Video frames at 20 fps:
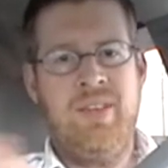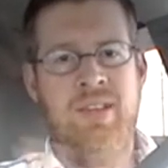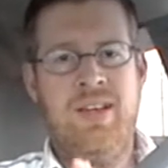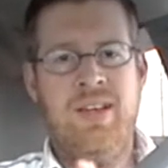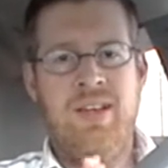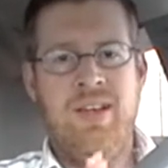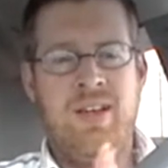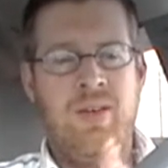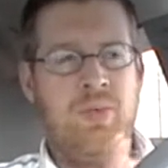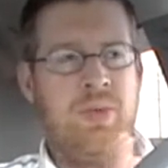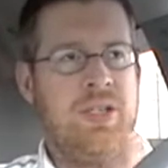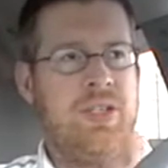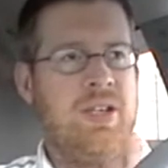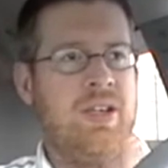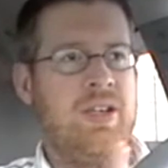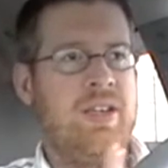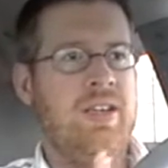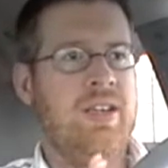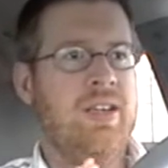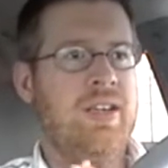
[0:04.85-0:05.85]
I'll be
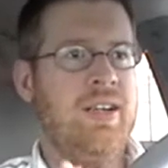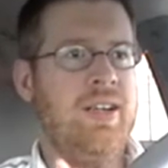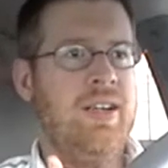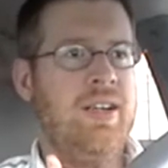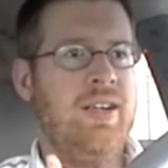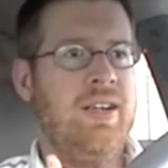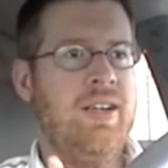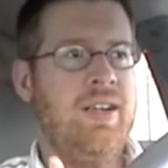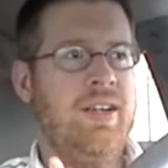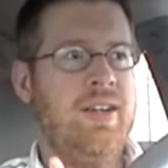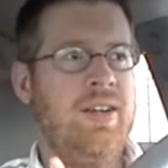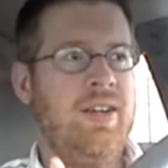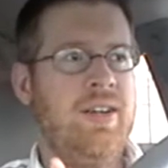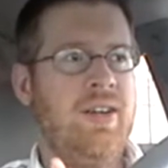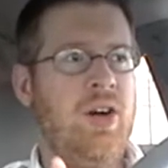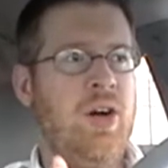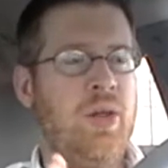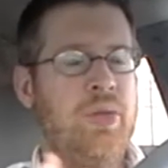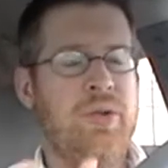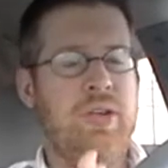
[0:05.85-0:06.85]
talking, uh,
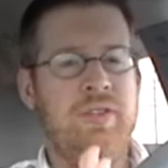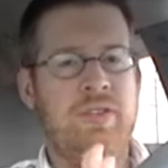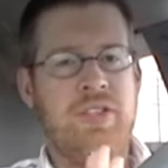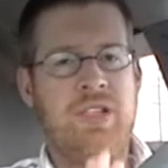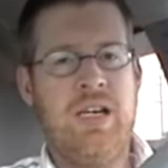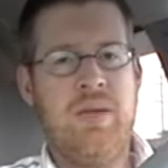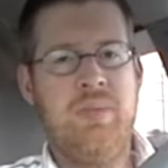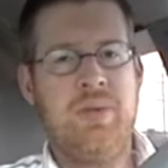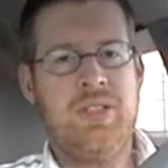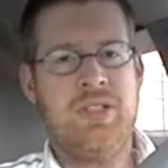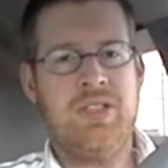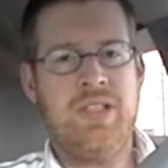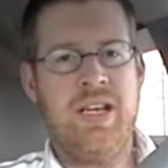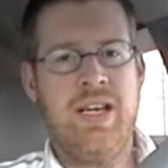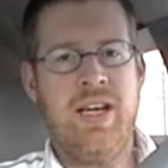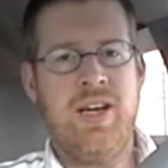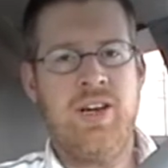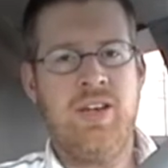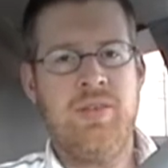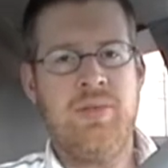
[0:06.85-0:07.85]
all three of our topics
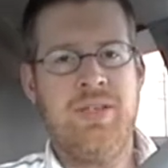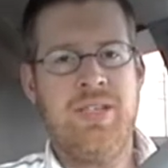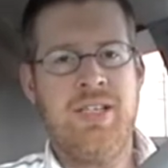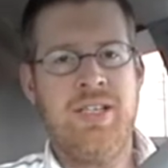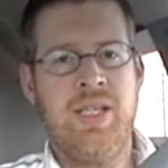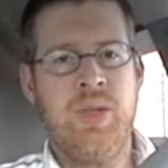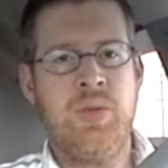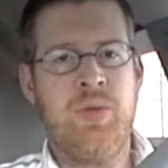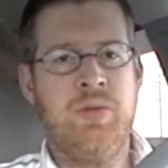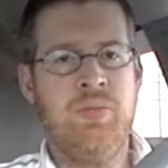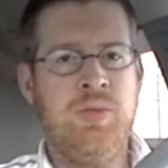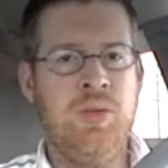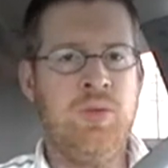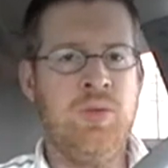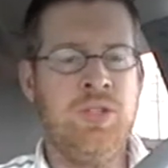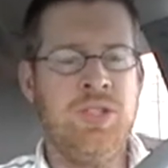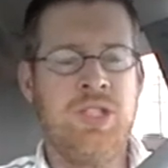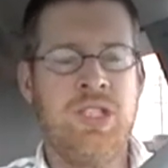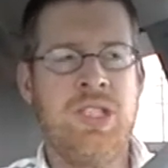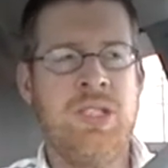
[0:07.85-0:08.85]
today are going to be dealing with
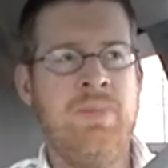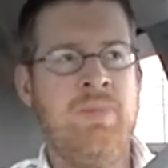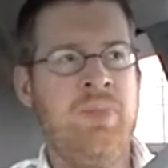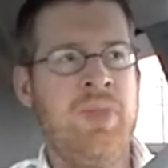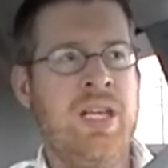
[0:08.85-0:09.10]
mutants,